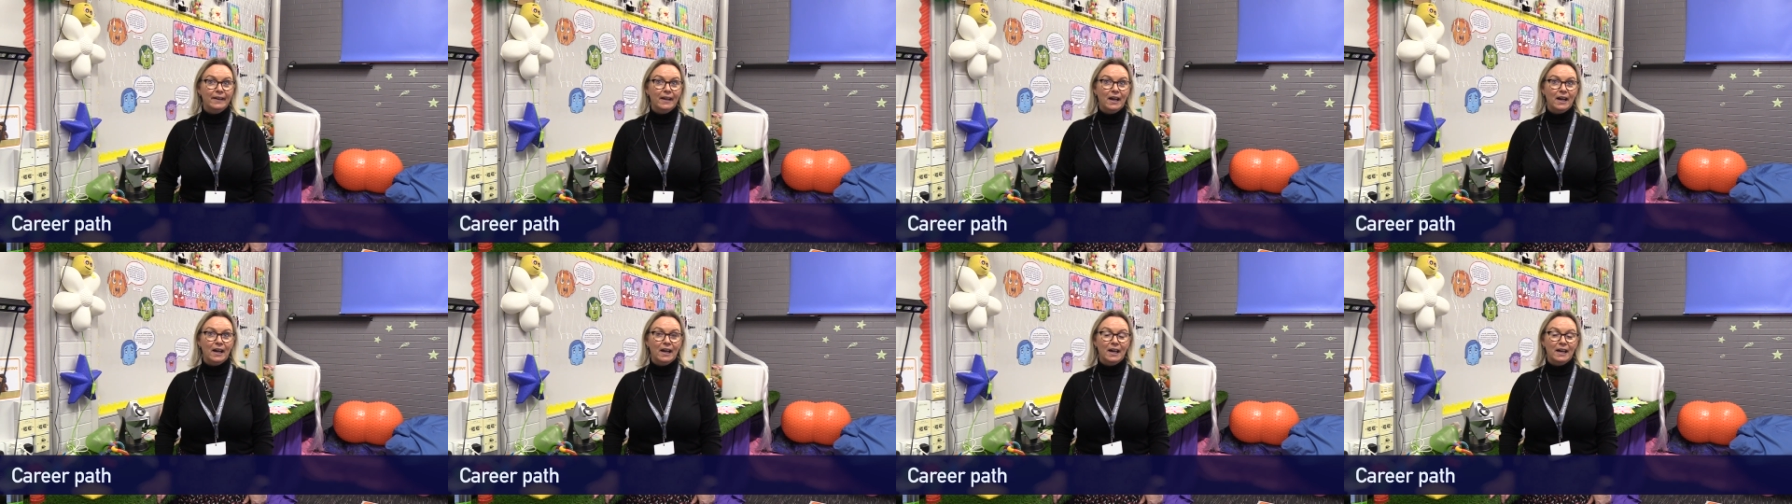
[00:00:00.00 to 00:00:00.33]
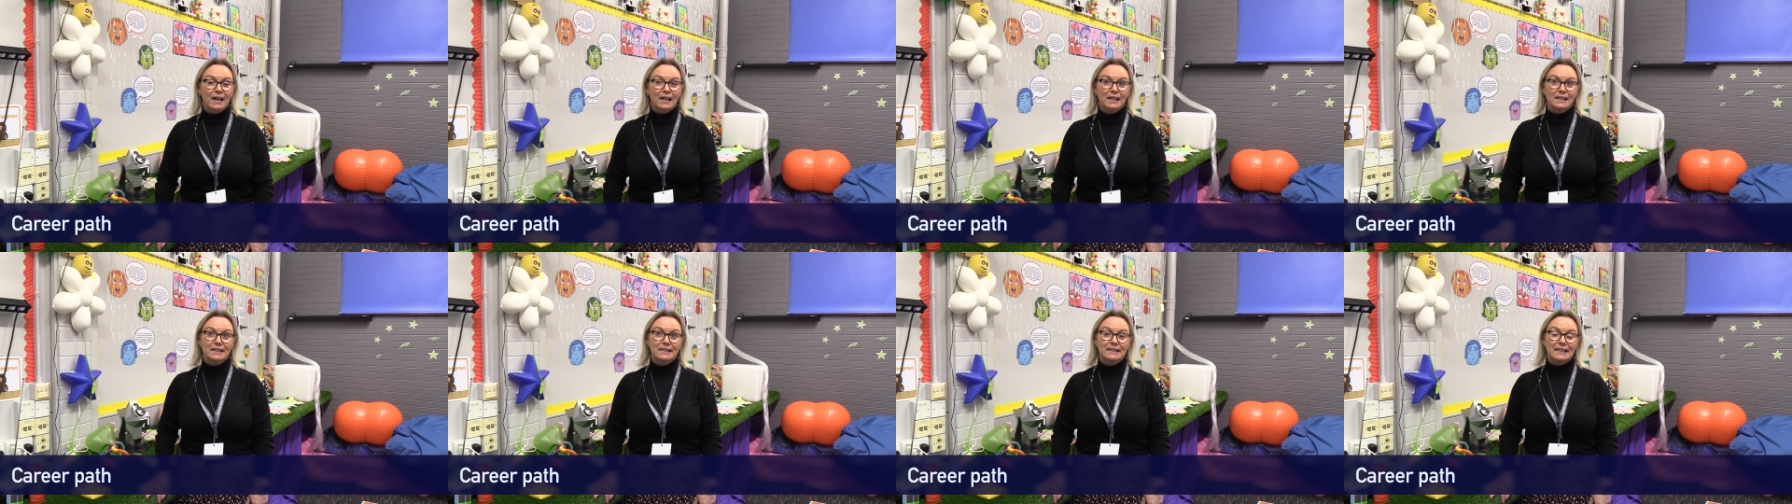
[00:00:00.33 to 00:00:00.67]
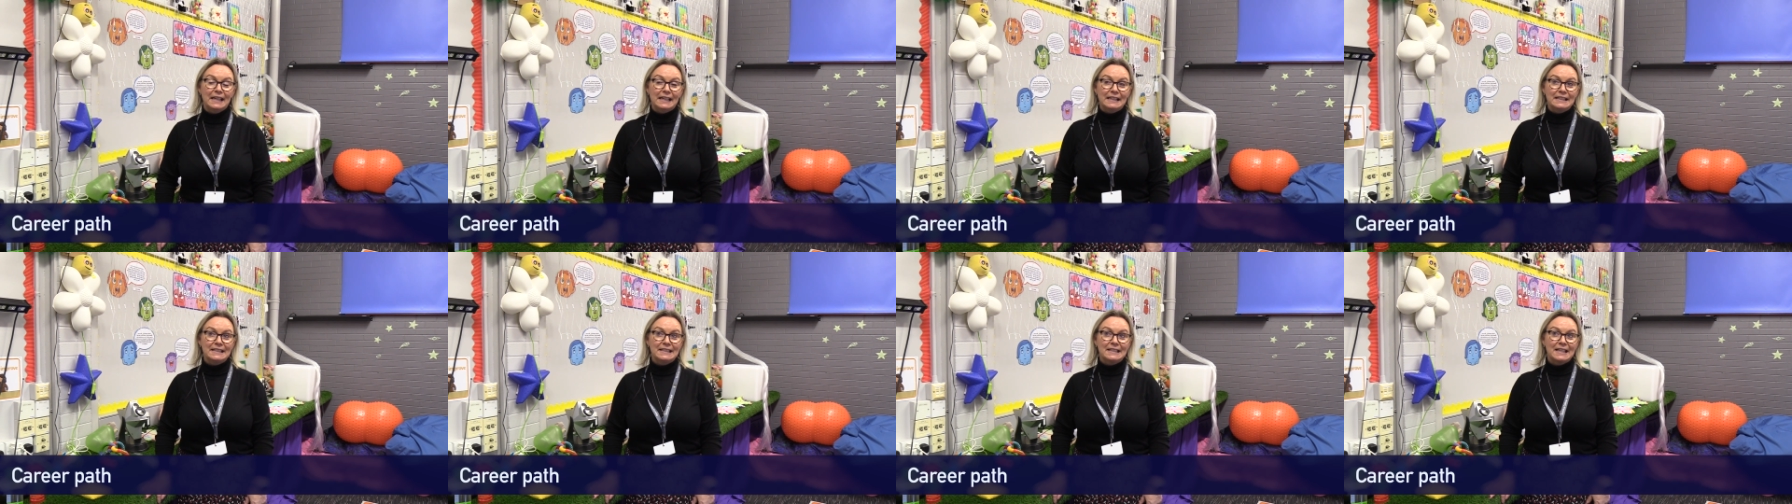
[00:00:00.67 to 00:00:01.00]

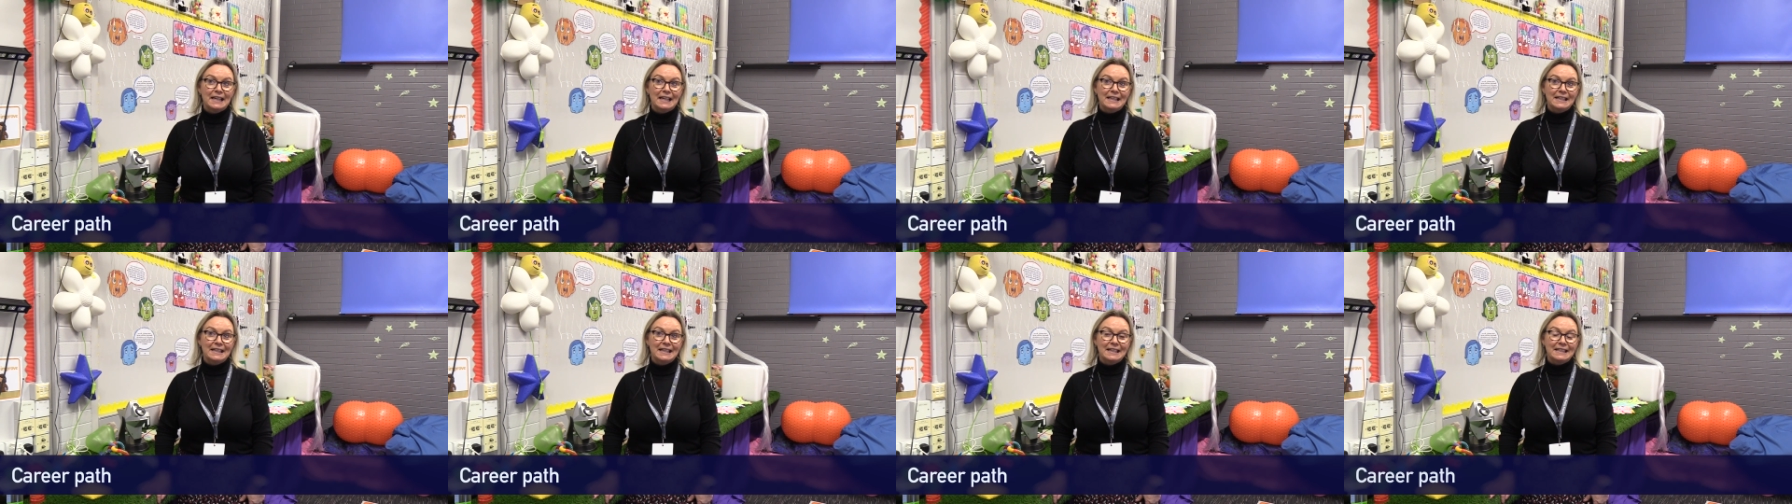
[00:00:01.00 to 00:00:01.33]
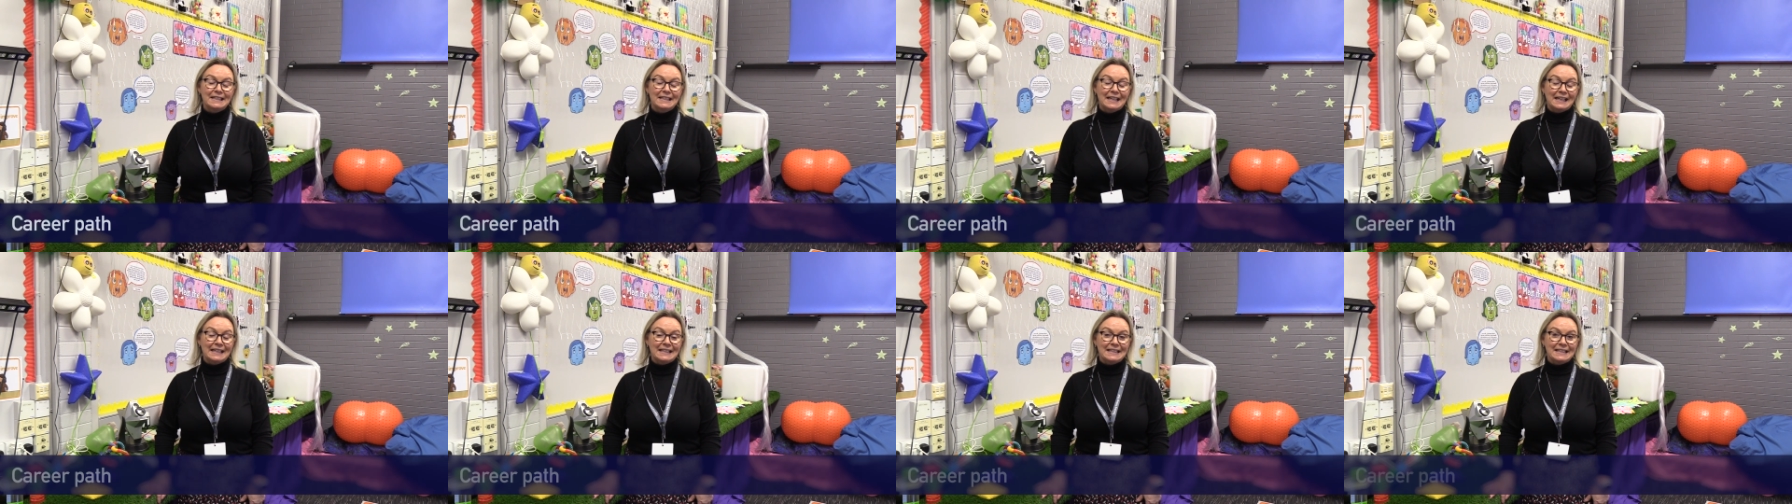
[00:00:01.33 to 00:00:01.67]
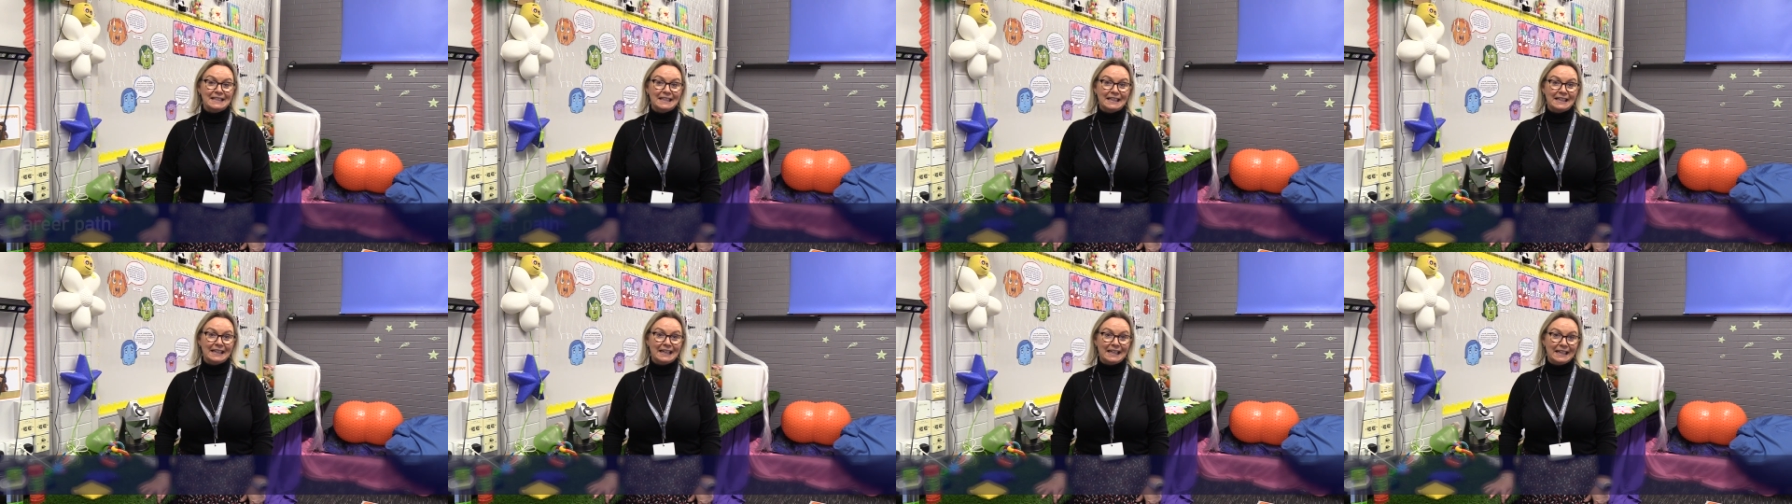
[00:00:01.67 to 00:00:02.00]

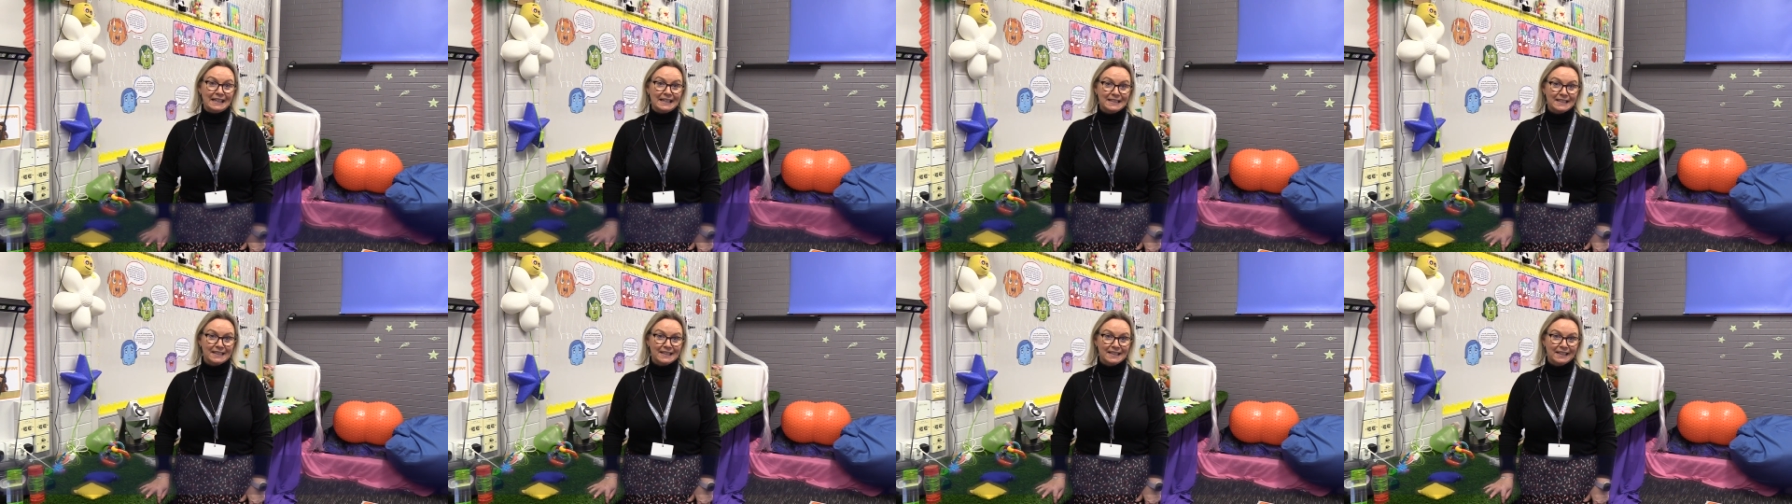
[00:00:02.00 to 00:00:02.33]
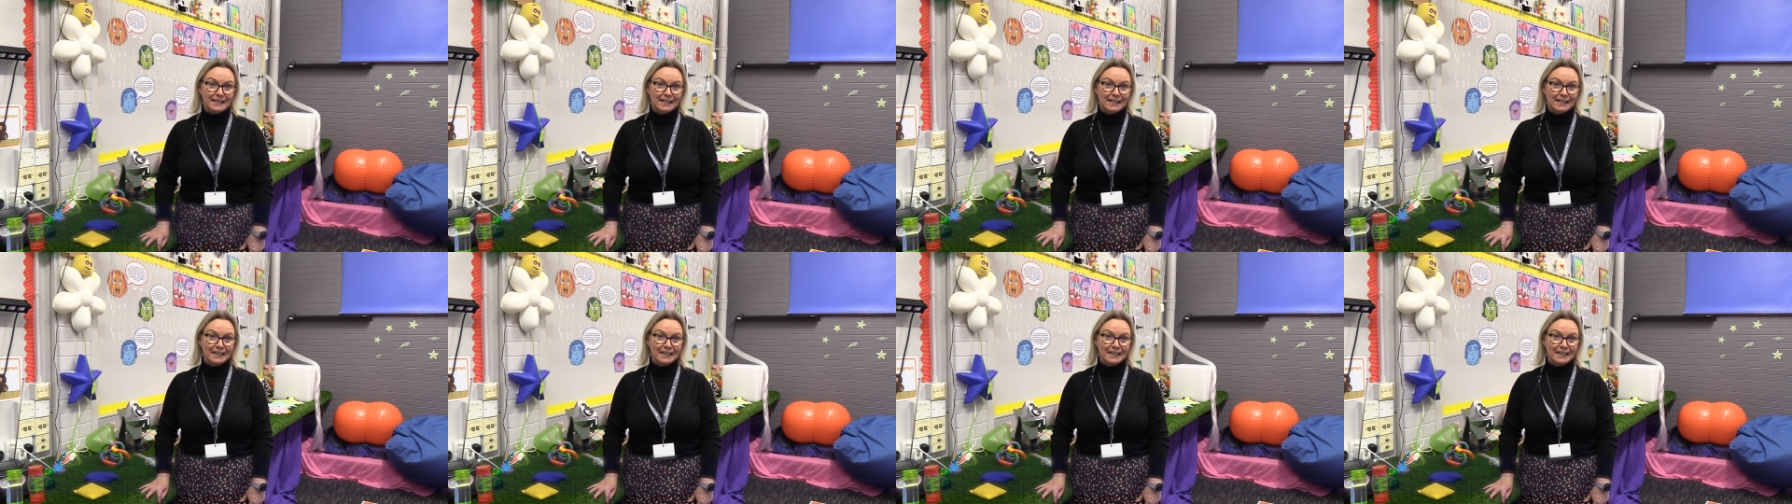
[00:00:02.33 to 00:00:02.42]
1998,